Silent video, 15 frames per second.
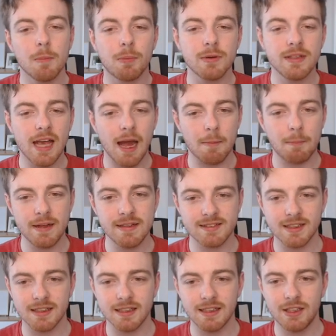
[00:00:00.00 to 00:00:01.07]
But yeah,
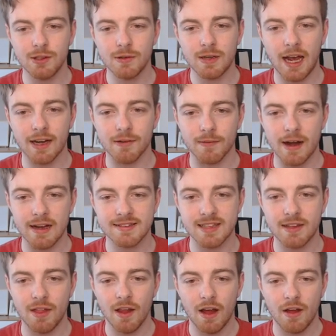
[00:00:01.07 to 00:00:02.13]
basically you can arrest
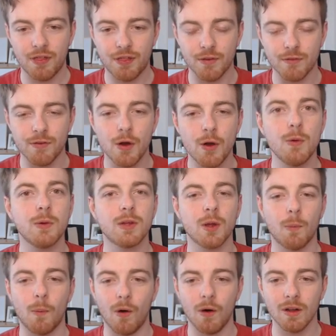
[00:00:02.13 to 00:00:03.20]
it through the
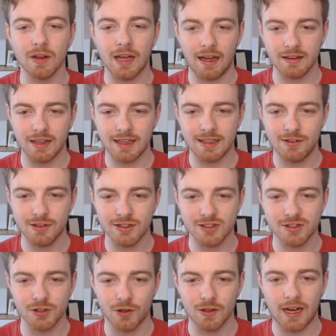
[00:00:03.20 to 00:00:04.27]
wall, and like you
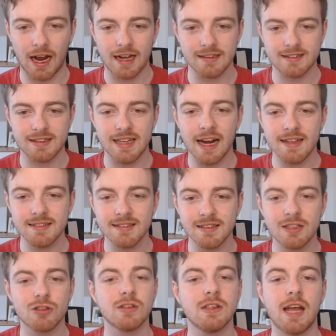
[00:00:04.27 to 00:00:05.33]
just saw, guys, that is
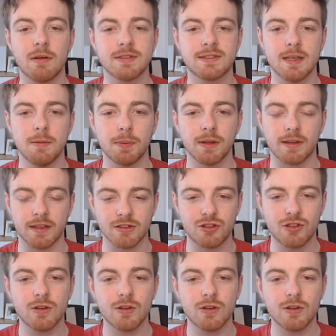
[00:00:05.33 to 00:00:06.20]
literally how simple it is.